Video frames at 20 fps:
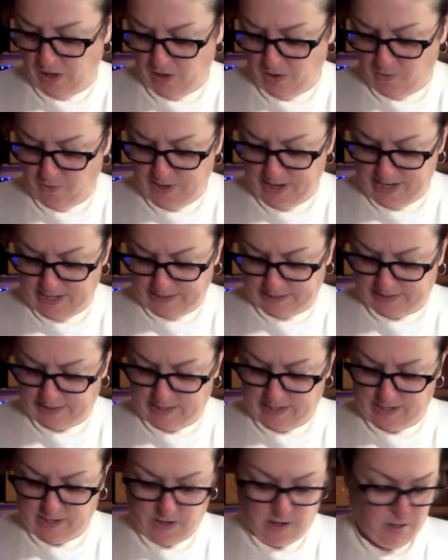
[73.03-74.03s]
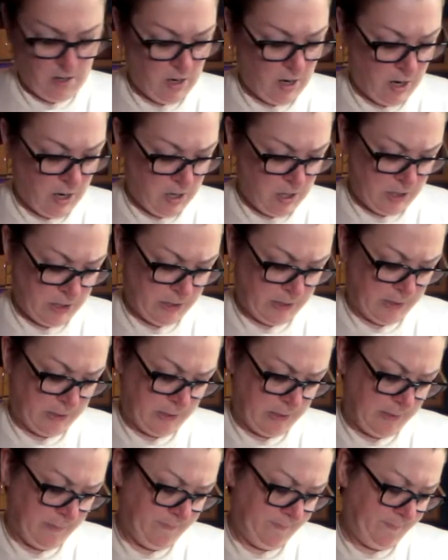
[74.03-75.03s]
Always in our
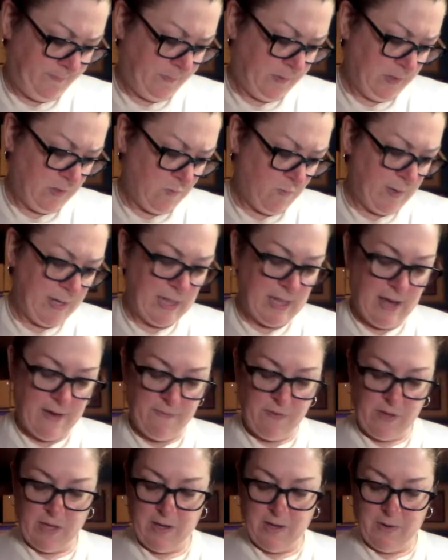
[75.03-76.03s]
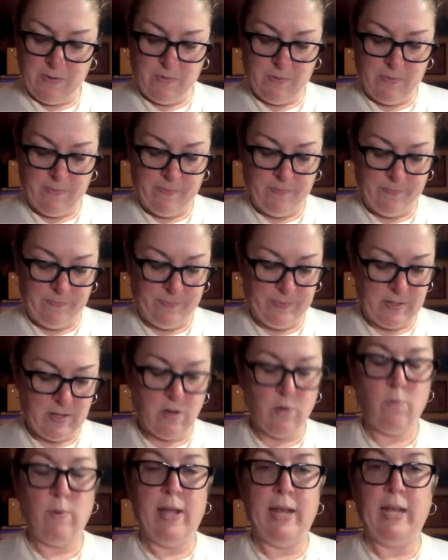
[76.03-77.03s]
hearts, we love you,
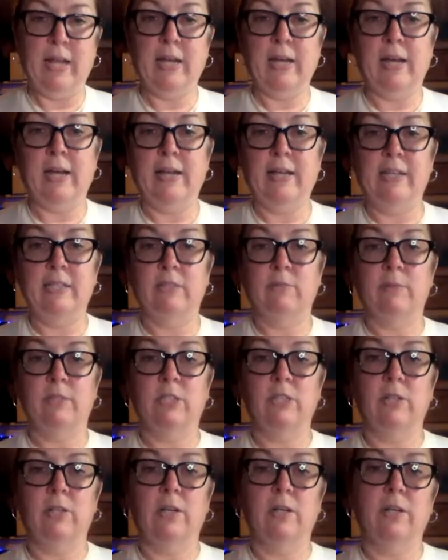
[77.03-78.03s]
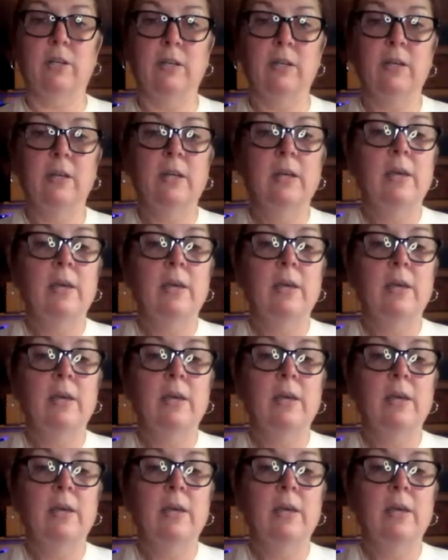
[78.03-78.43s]
awaiting Heidi's return,